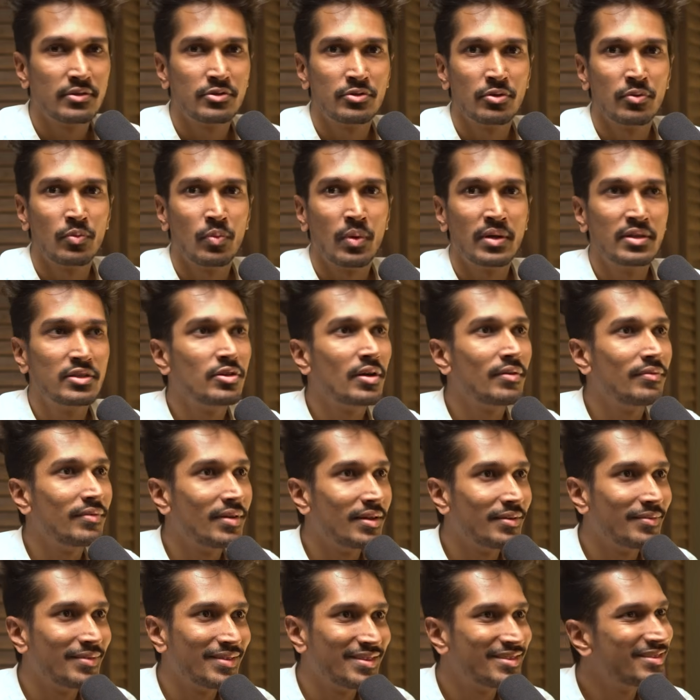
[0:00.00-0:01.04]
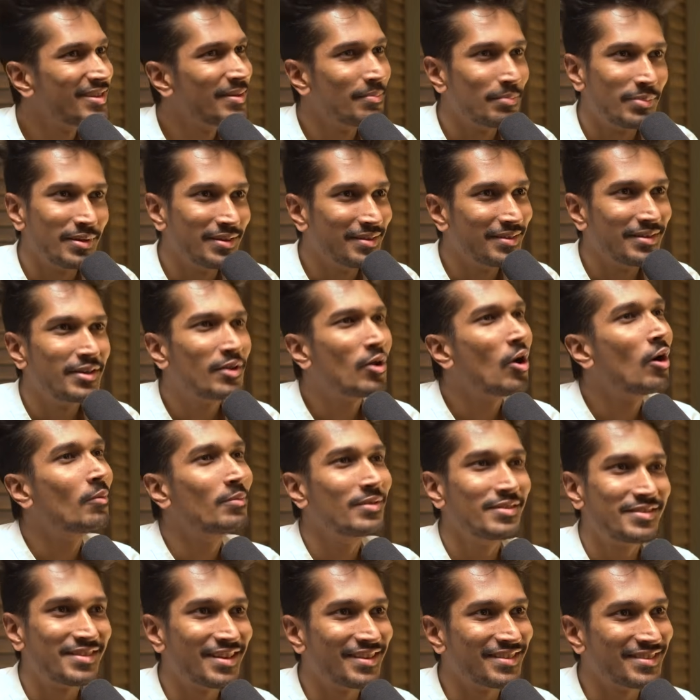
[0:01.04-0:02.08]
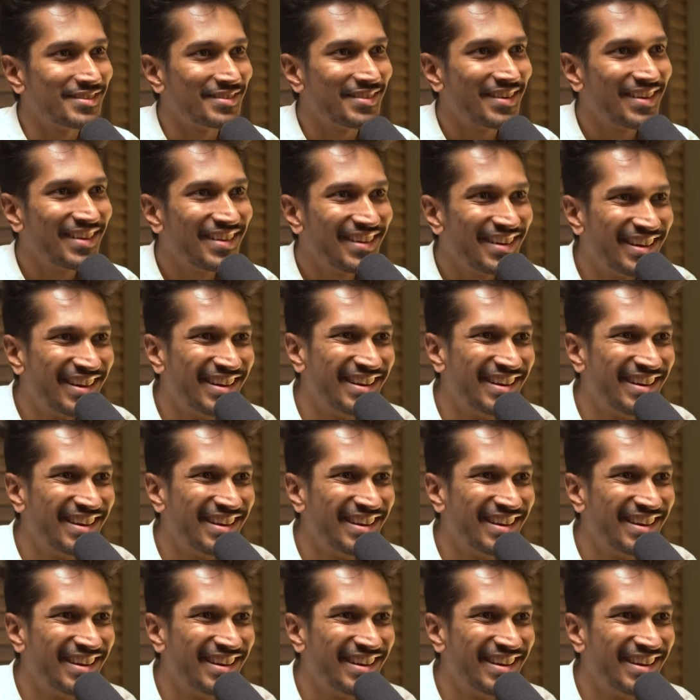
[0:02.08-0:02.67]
So once you're done, simple, common sense, right?